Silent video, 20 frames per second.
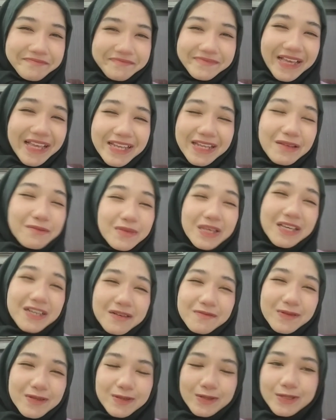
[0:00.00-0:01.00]
any
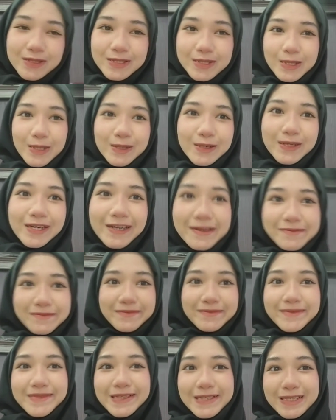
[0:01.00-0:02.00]
makeup look. So yeah,
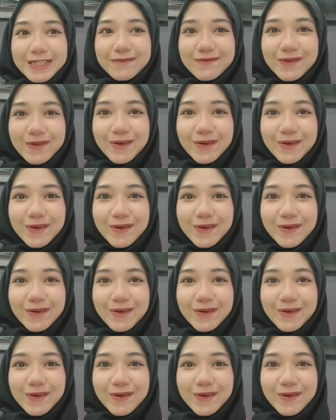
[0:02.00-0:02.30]
thanks for